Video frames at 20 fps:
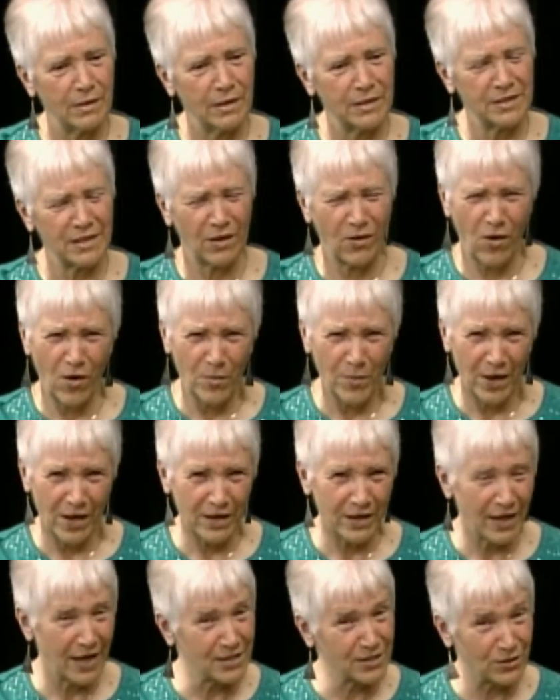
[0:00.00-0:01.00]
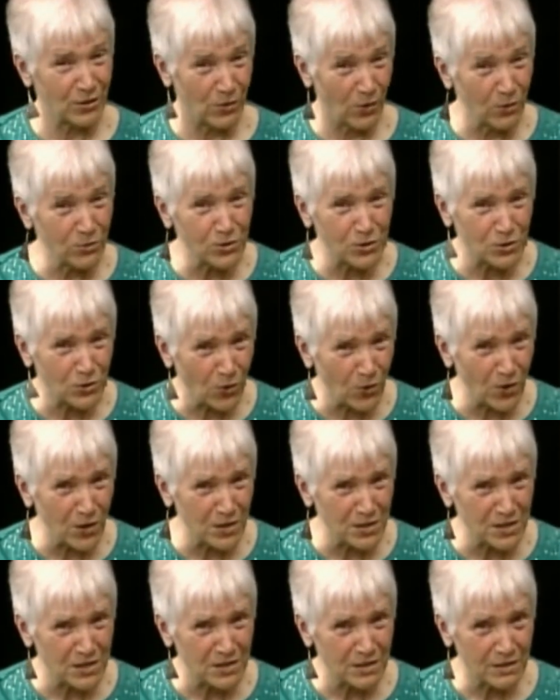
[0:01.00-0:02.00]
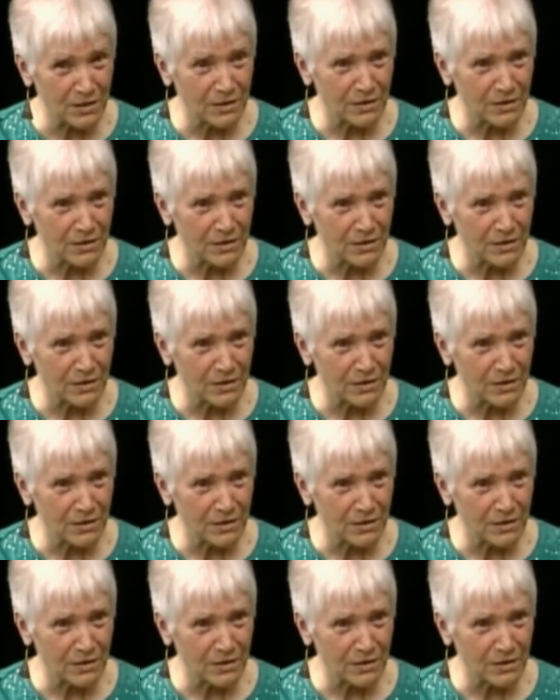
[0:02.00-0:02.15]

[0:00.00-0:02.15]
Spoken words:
I said, Hallmark has their own stores?